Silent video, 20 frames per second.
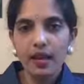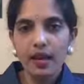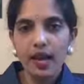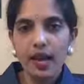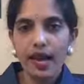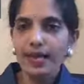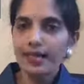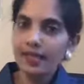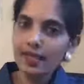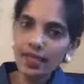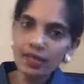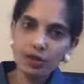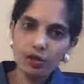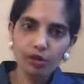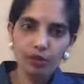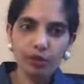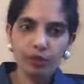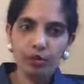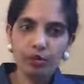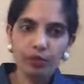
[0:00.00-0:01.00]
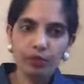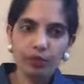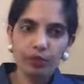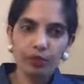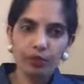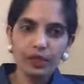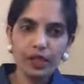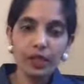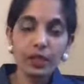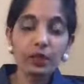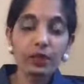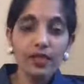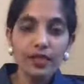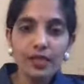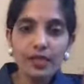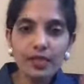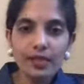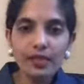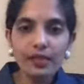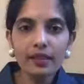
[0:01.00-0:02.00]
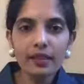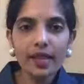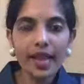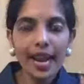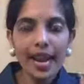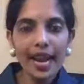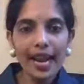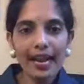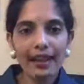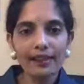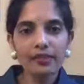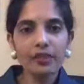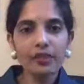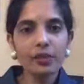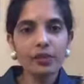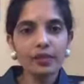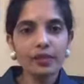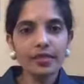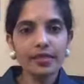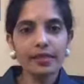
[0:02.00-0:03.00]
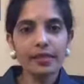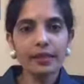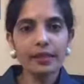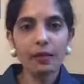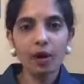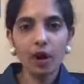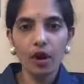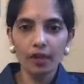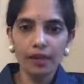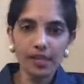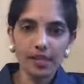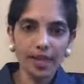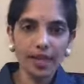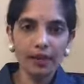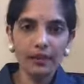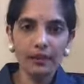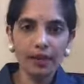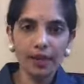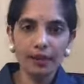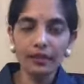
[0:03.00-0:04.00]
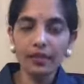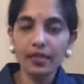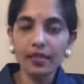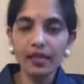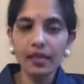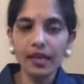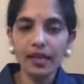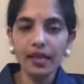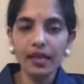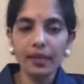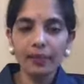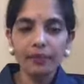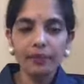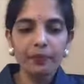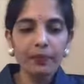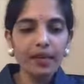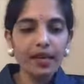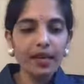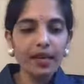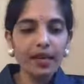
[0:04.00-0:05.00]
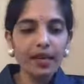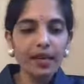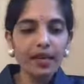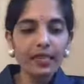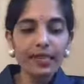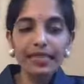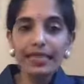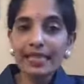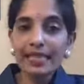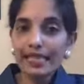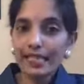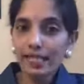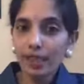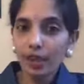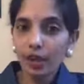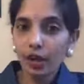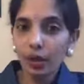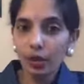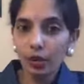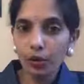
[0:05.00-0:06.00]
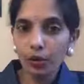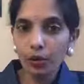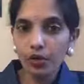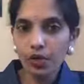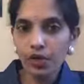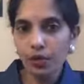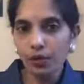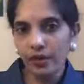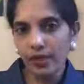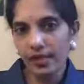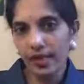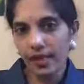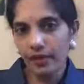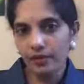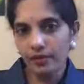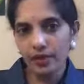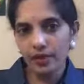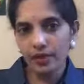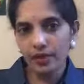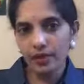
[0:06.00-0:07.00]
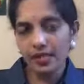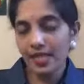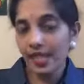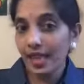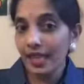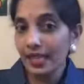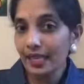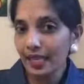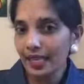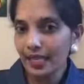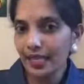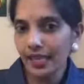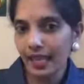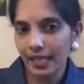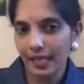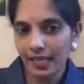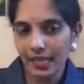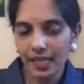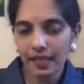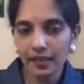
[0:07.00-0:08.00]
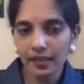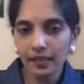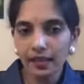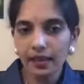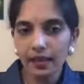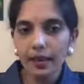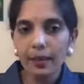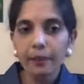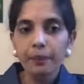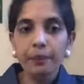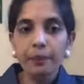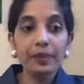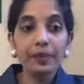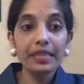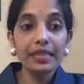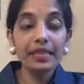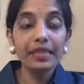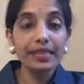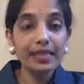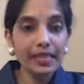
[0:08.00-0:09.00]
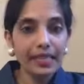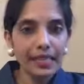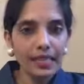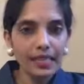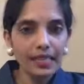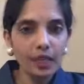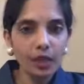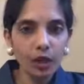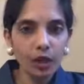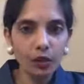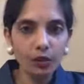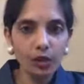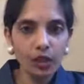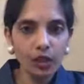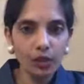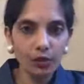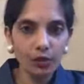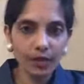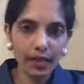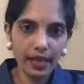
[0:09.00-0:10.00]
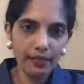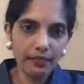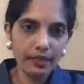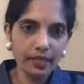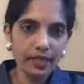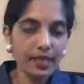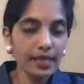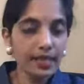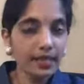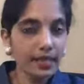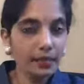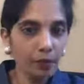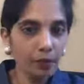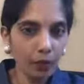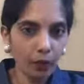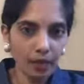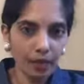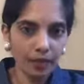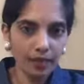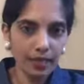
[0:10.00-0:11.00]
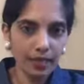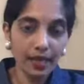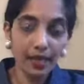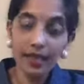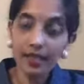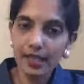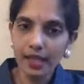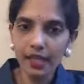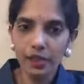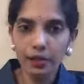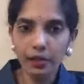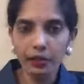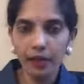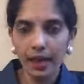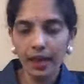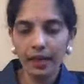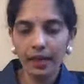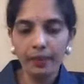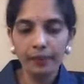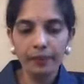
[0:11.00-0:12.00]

I say no. You still have to sleep on time. I will say at least close to 11. 10 is ideal, but at least close to 11 is important. And I'll tell you why.